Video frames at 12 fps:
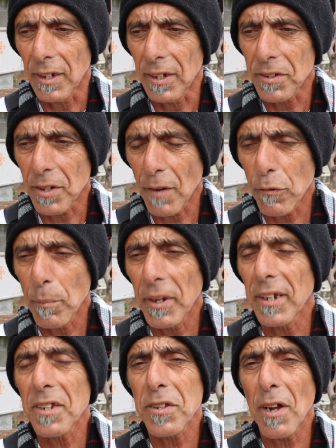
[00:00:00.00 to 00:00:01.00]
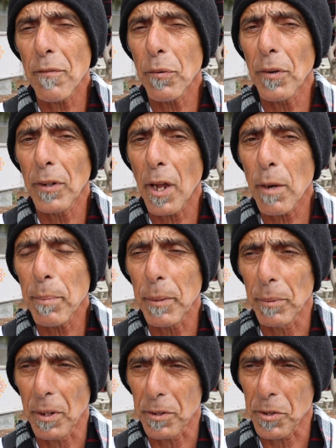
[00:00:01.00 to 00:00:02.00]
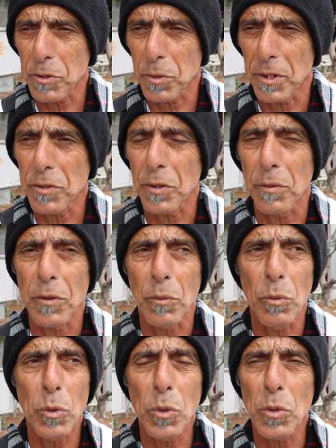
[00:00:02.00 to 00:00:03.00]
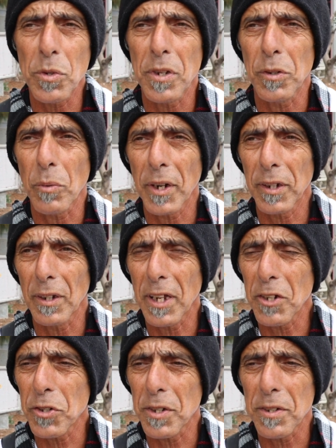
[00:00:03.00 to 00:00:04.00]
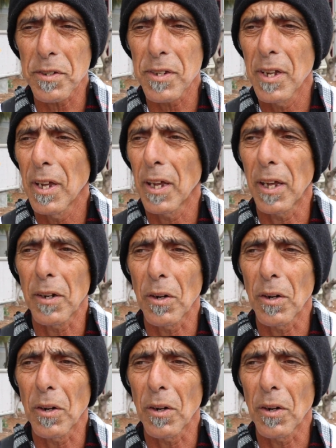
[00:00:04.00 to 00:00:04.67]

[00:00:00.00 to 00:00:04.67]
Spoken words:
it's not for me, and it's not for a lot of people on the streets. The rules and the regulations and